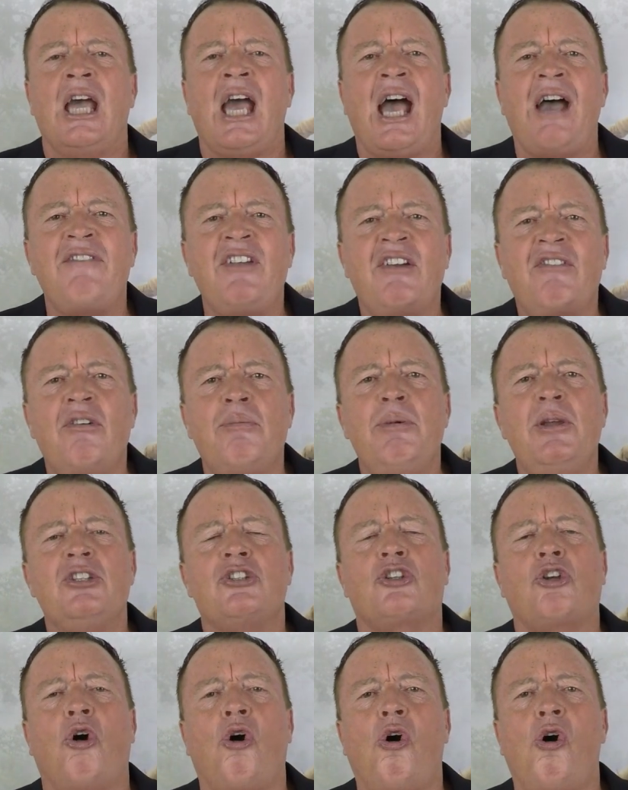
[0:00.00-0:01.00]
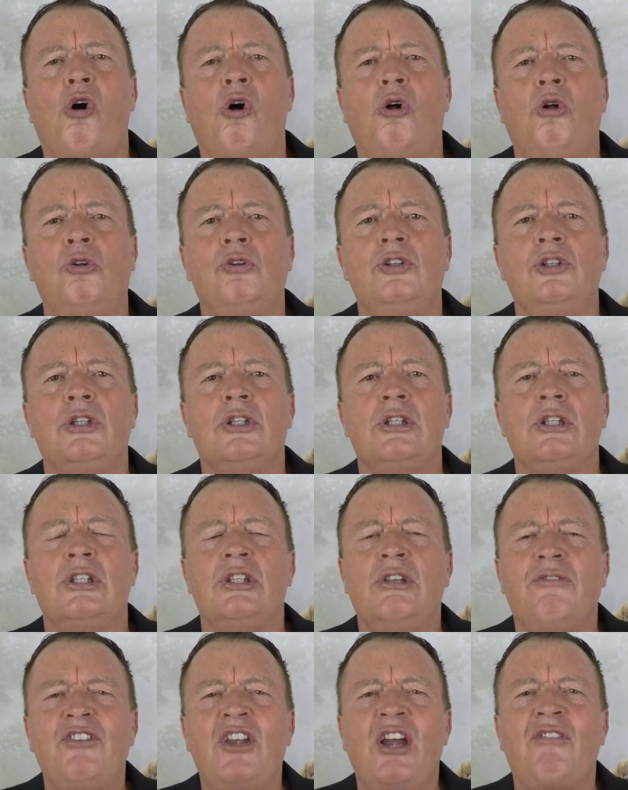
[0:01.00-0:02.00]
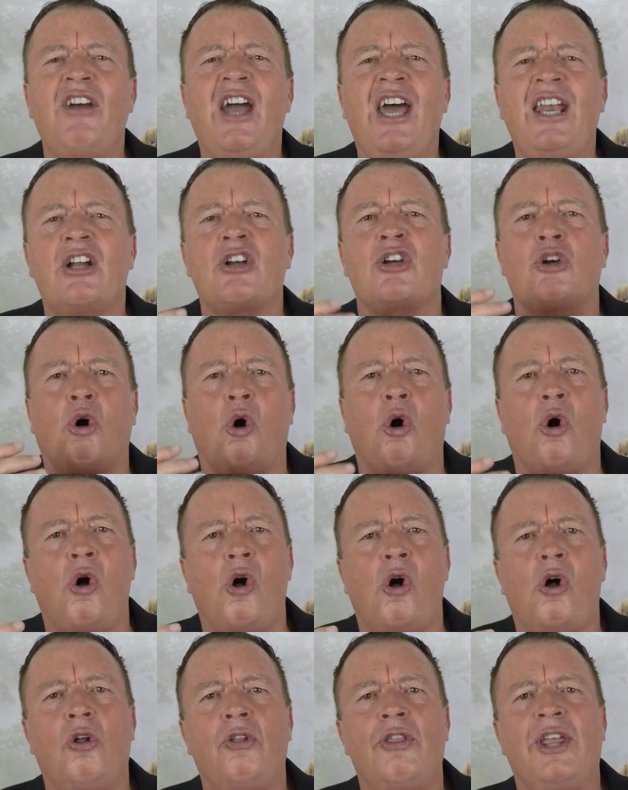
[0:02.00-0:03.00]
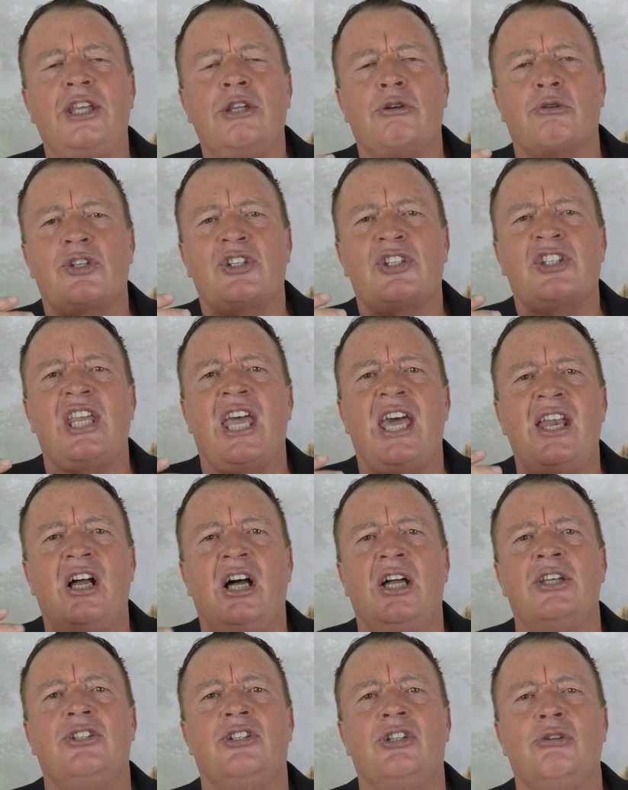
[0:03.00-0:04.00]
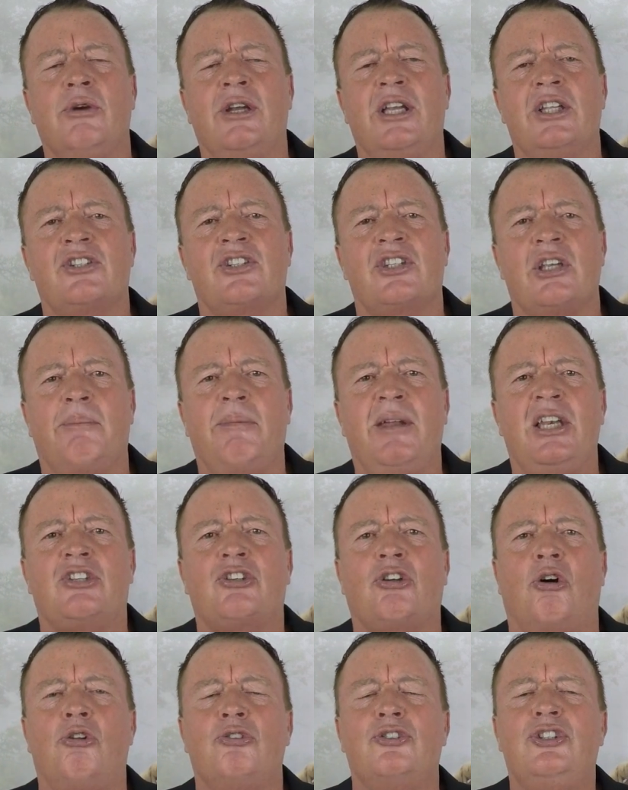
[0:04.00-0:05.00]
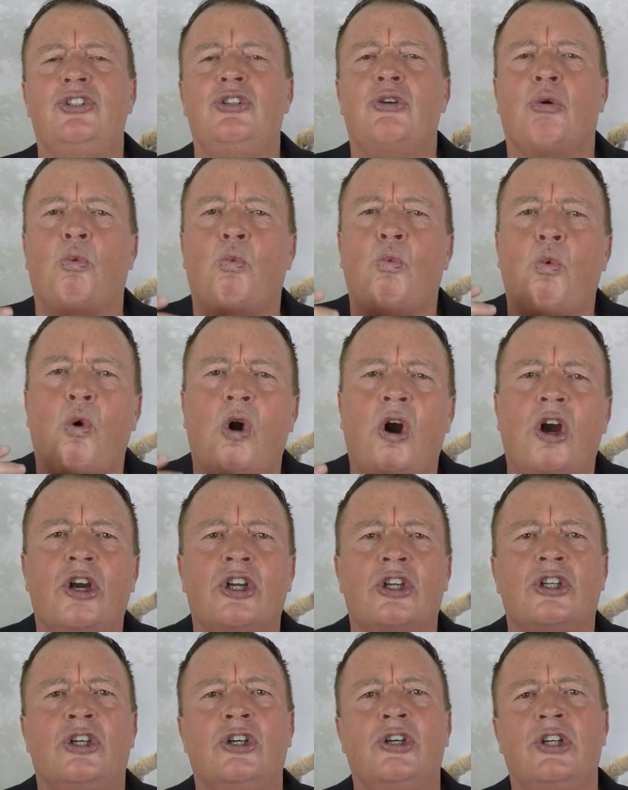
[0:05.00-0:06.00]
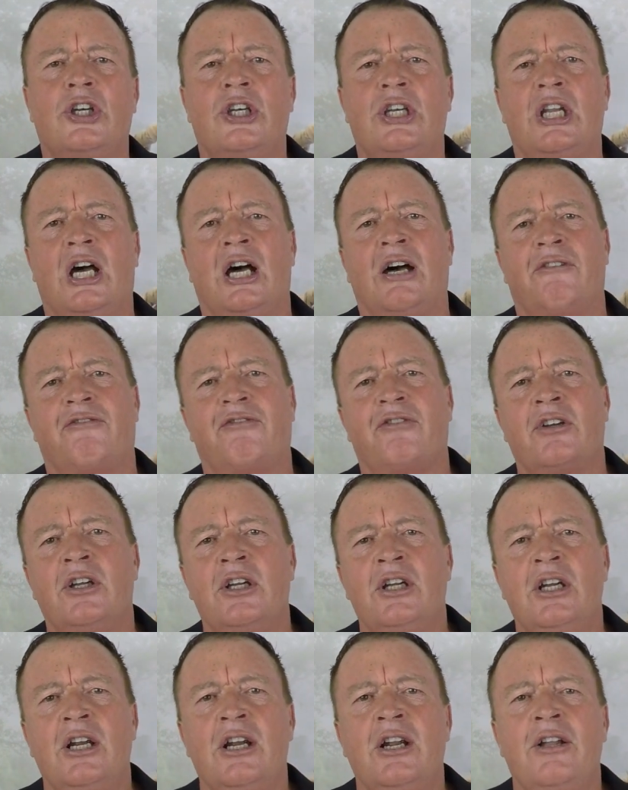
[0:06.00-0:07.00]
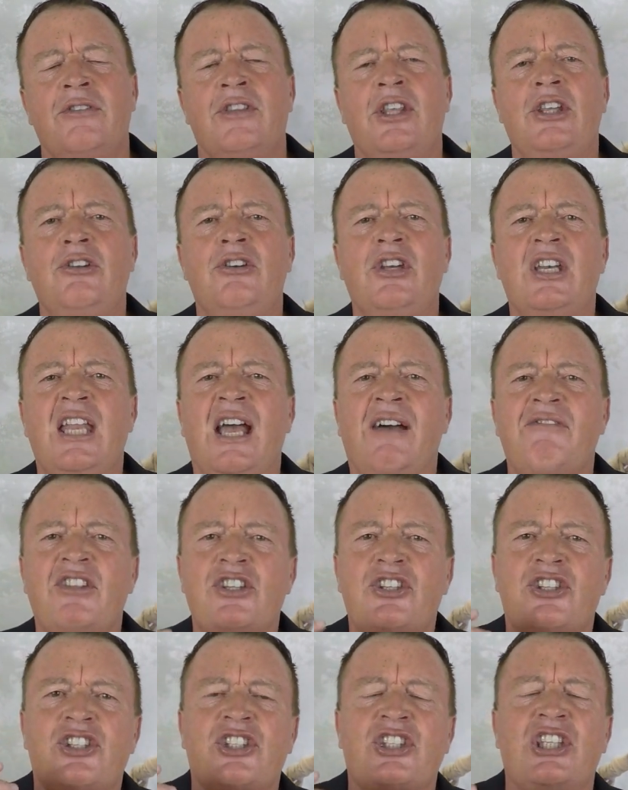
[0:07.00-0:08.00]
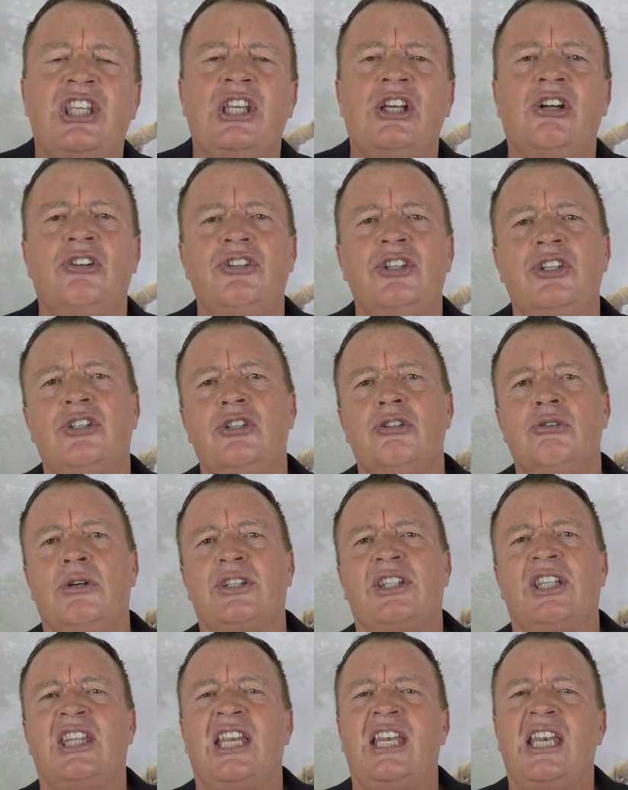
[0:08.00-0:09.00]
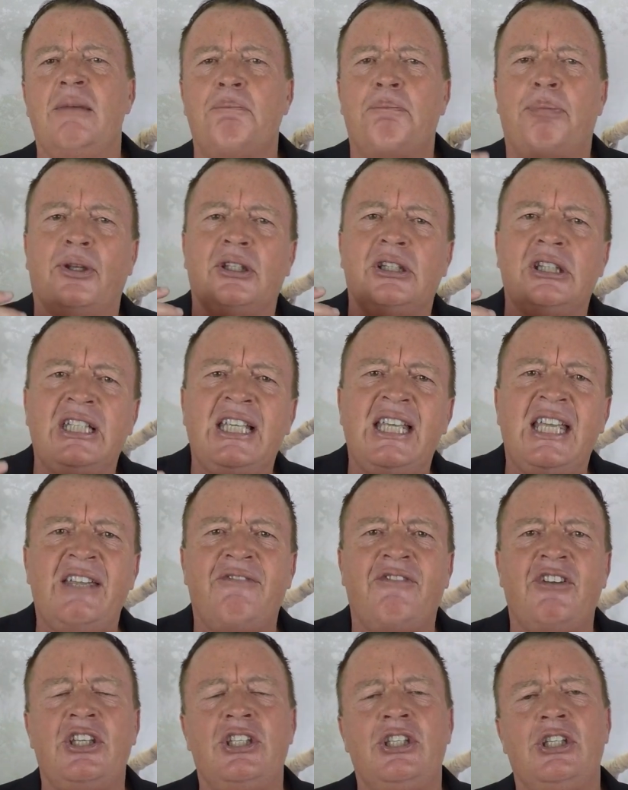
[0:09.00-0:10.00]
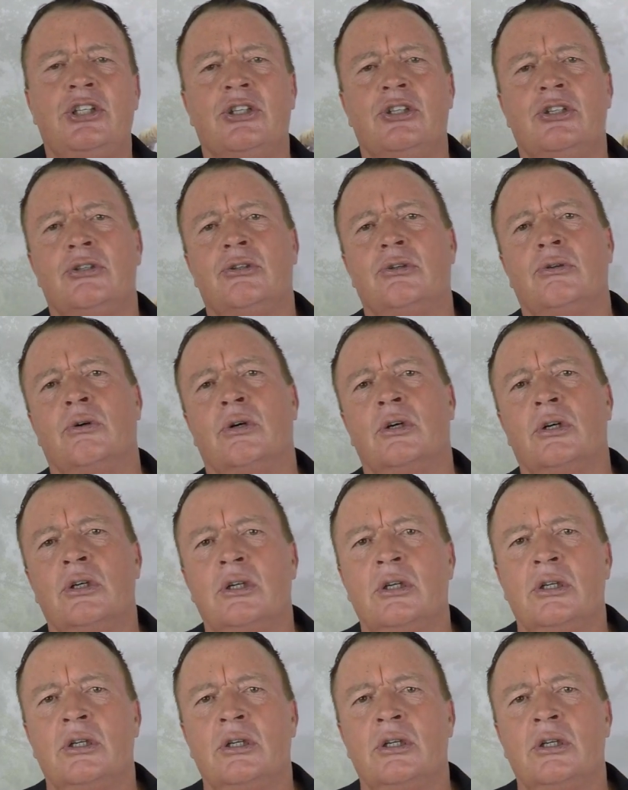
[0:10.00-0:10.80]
Have you ever been told, if you ever had a goal that you were set on doing and somebody told you you weren't good enough, that you didn't have the skill to do it, that they didn't believe in you,